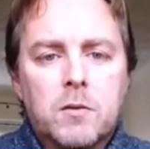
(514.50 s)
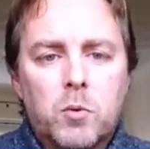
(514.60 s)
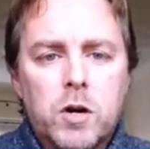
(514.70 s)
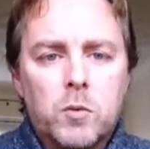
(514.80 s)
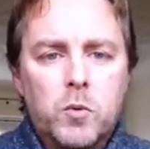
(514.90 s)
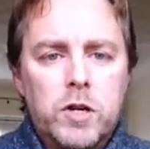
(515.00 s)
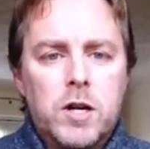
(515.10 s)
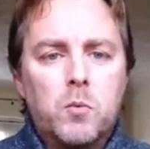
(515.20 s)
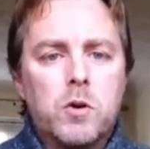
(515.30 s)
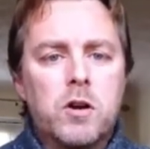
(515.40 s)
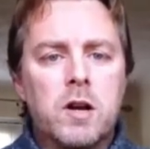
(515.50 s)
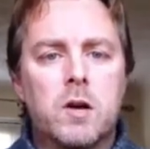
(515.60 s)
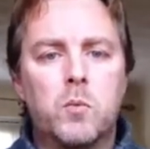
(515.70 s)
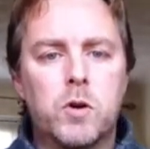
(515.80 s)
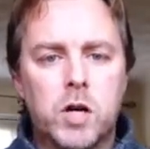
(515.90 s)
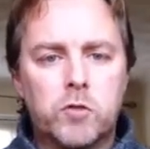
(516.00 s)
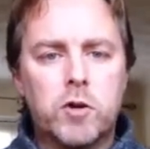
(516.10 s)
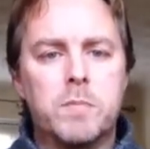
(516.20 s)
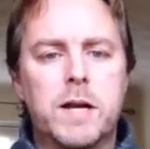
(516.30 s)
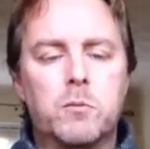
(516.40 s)
We're a
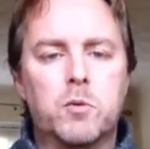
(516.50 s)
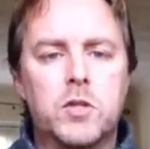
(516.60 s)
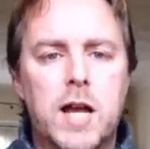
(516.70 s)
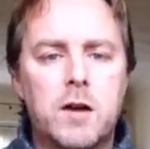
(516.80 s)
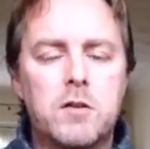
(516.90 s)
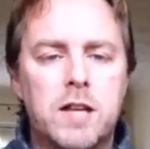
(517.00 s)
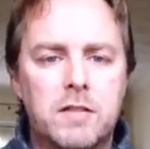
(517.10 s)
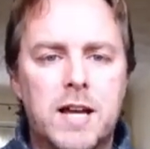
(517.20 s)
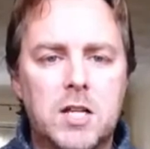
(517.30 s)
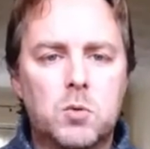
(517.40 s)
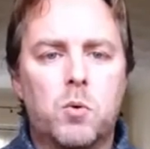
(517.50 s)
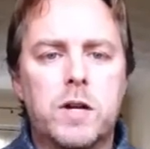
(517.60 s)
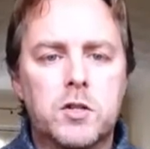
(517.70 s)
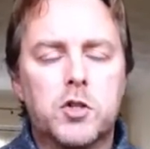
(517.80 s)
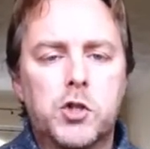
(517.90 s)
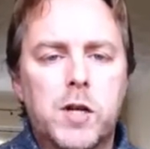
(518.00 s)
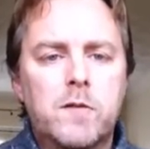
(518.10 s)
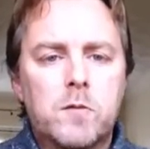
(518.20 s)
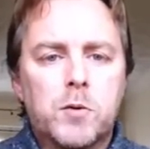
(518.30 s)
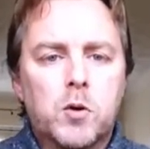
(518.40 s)
group that will tell you that that's what is
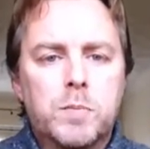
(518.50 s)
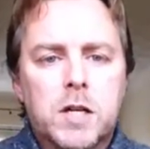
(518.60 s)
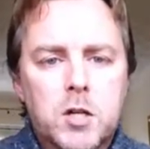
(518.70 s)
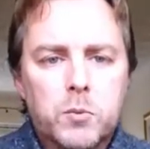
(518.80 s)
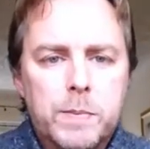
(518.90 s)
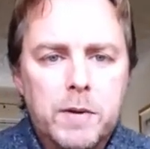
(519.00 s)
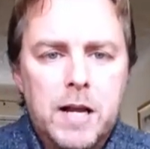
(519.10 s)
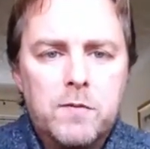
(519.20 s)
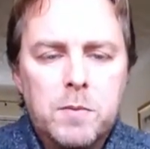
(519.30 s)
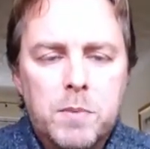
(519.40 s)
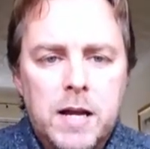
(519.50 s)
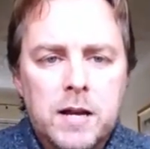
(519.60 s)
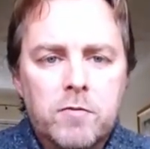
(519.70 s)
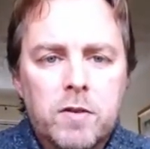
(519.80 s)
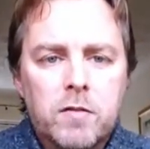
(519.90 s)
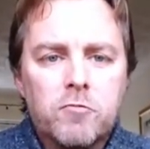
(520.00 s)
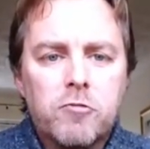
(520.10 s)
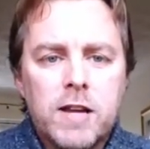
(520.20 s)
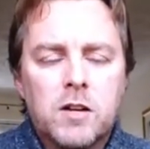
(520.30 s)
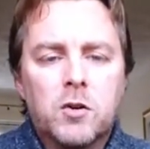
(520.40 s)
achievable, because we believe in being
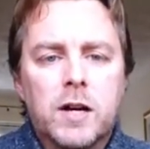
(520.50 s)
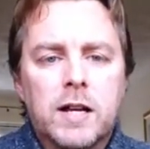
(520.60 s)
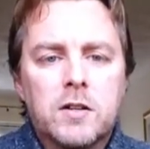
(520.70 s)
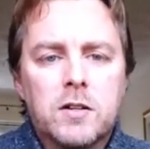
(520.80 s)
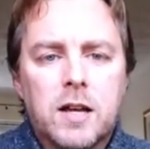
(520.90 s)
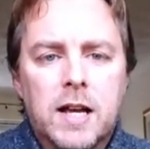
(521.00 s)
real and